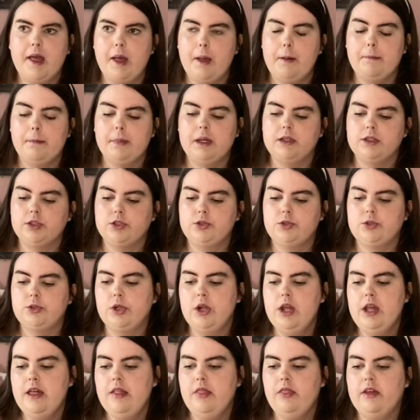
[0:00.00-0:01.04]
make sure
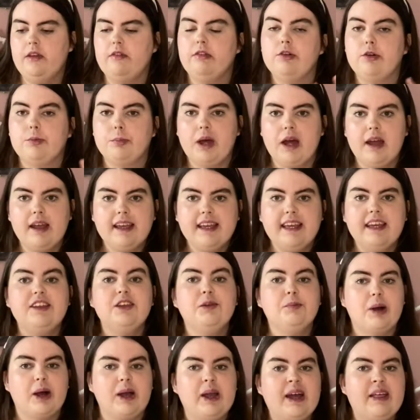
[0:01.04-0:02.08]
that if you're buying it, you
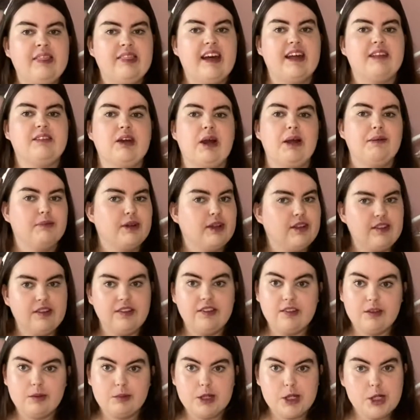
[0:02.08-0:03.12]
buy it at that time because it's
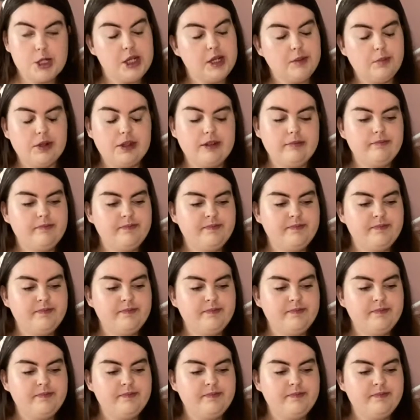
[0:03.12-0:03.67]
so much cheaper.